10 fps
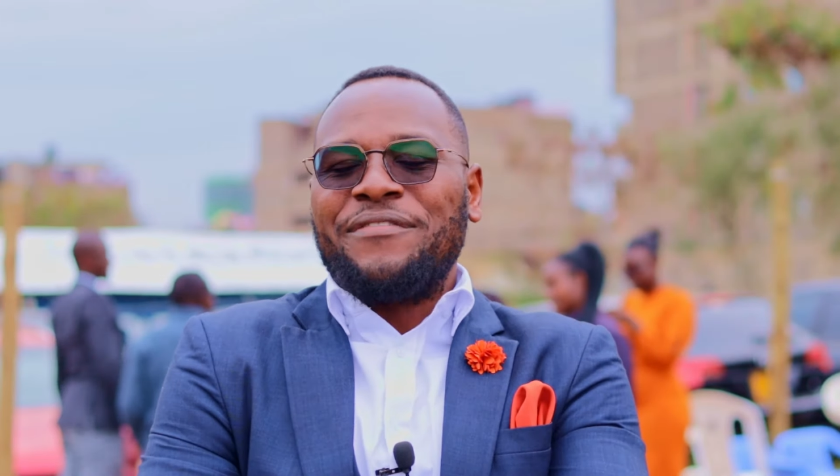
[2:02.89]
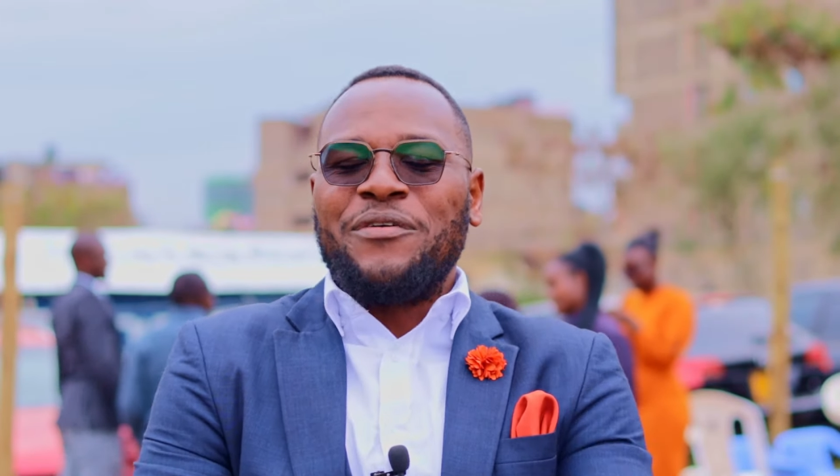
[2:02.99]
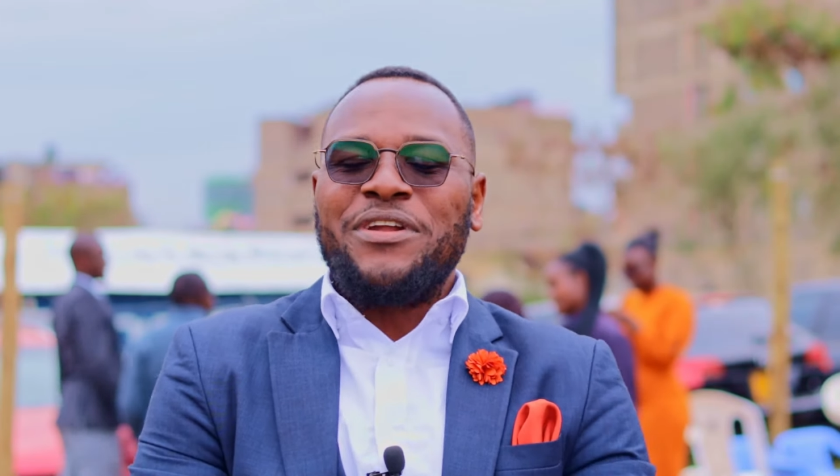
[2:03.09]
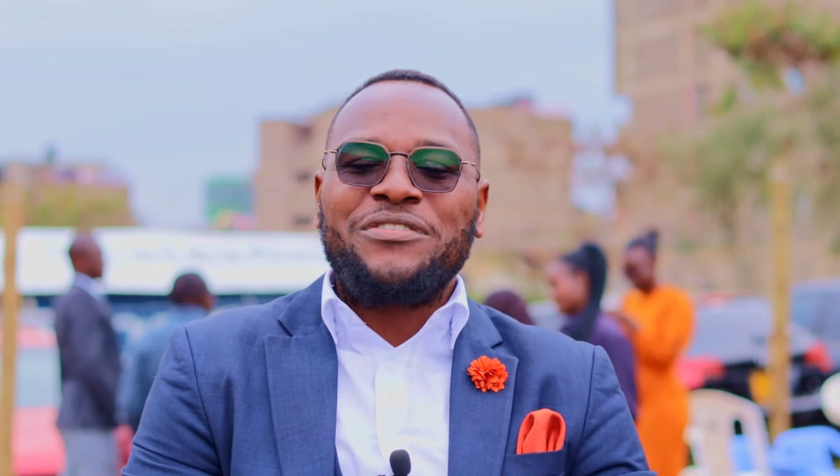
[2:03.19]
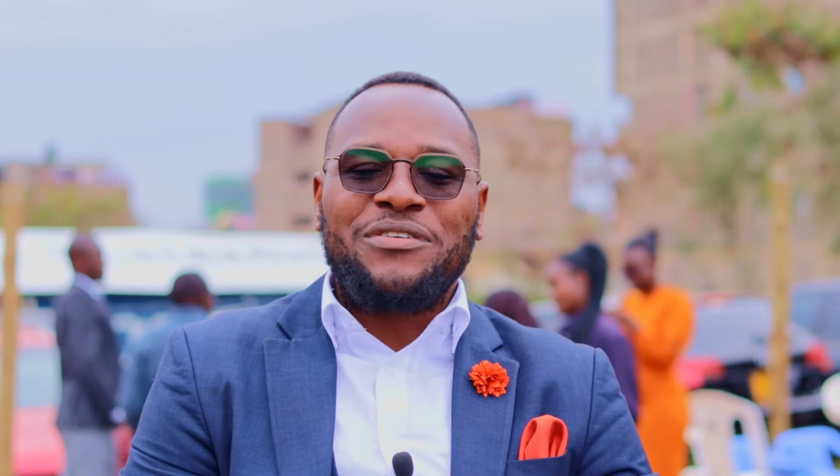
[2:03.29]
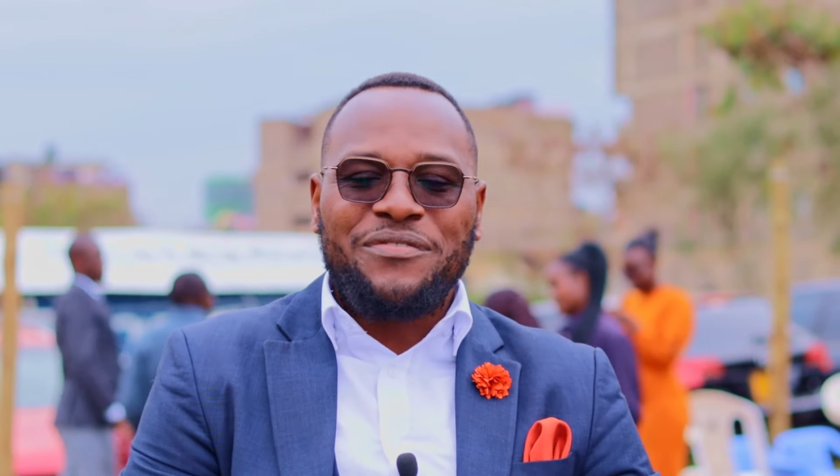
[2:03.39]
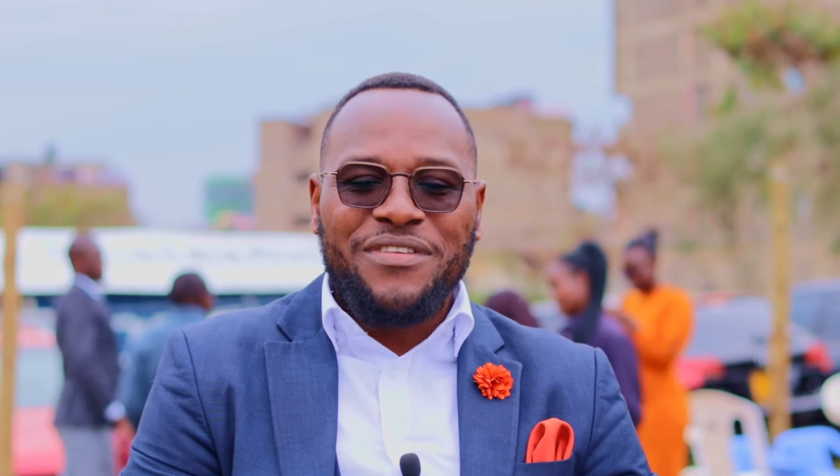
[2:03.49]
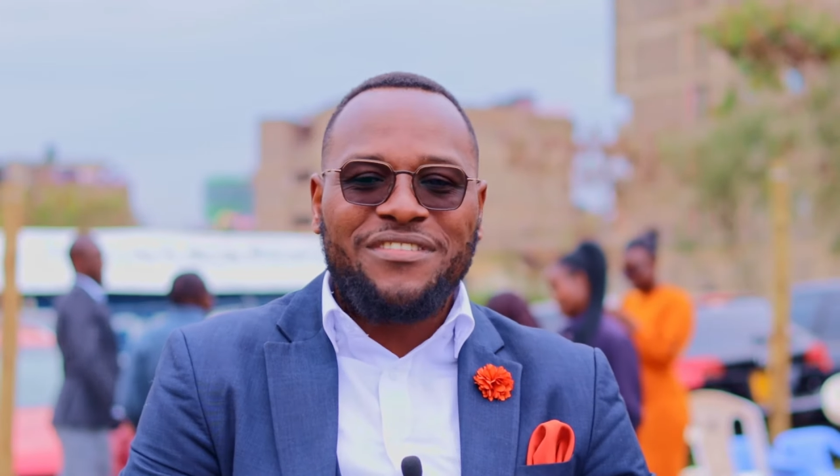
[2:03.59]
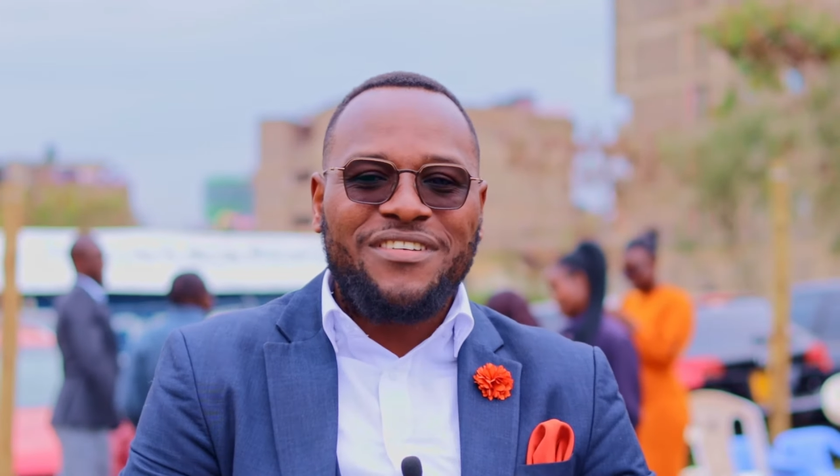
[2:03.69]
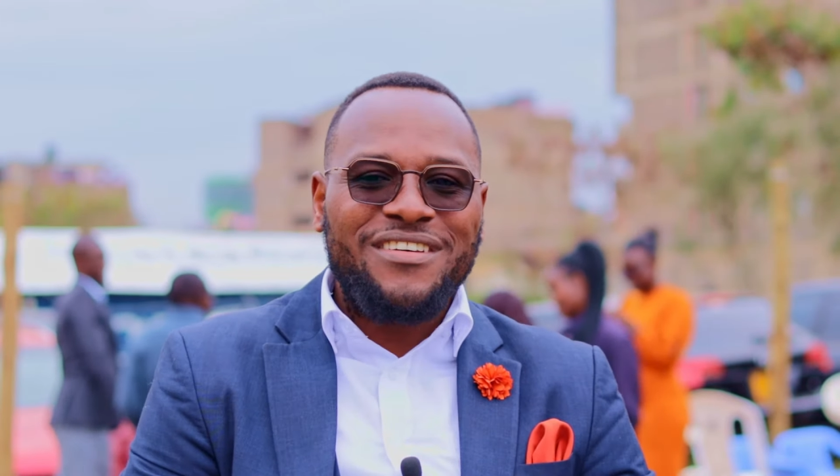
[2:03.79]
foundation of
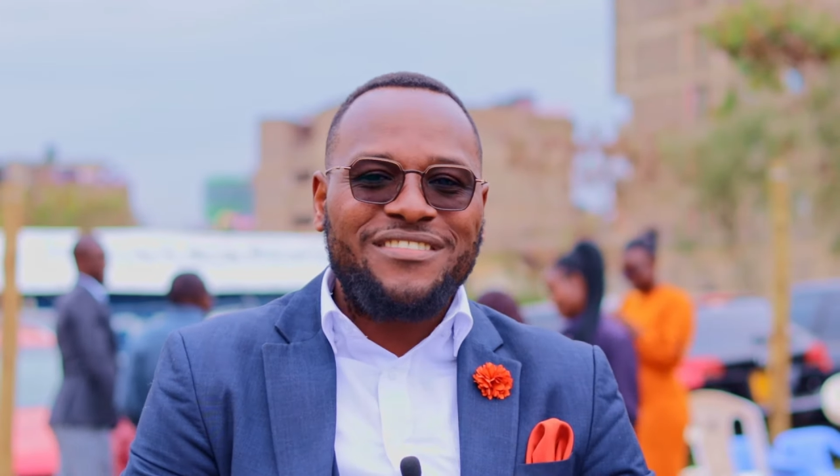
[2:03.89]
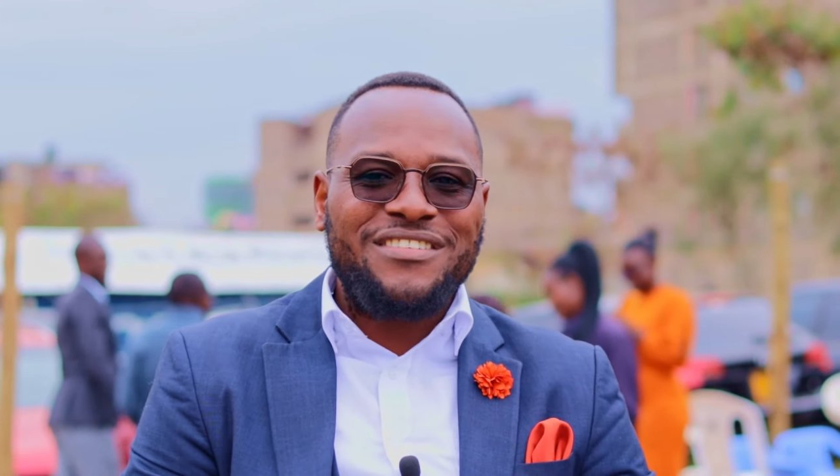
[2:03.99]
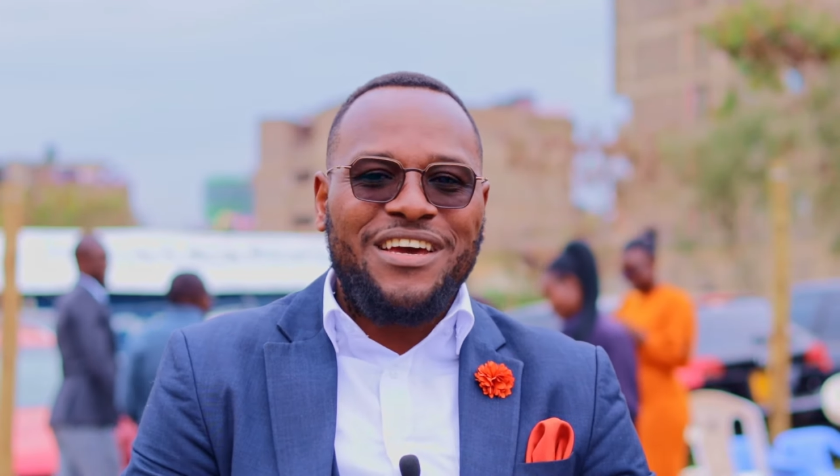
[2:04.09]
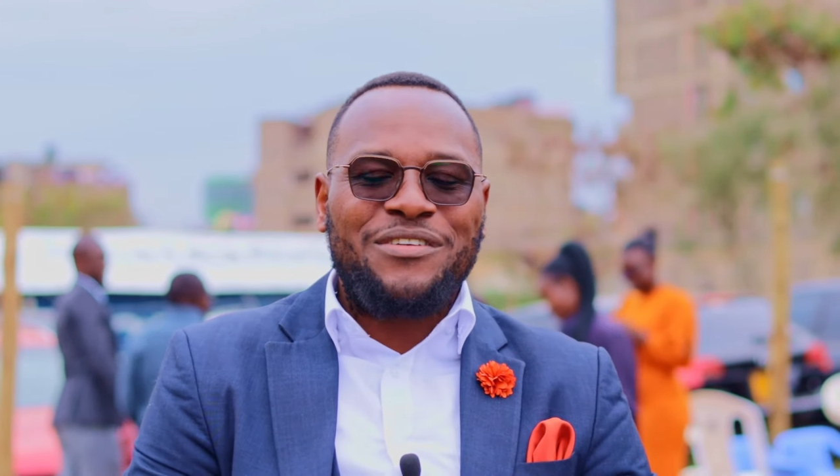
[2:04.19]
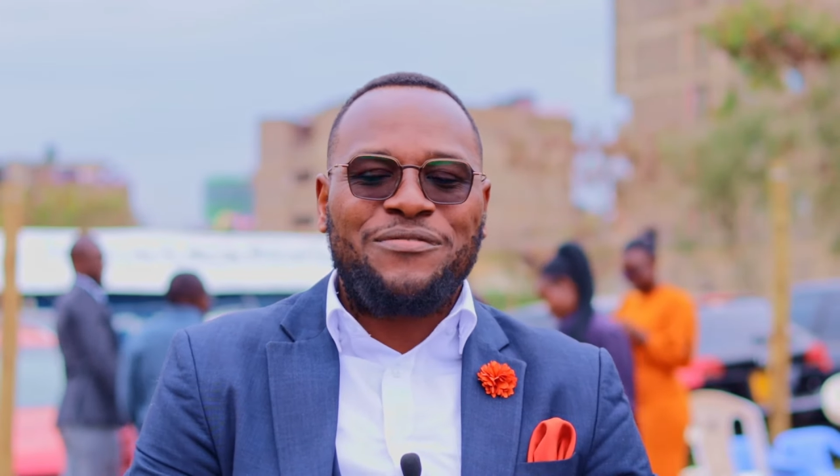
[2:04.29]
this church, and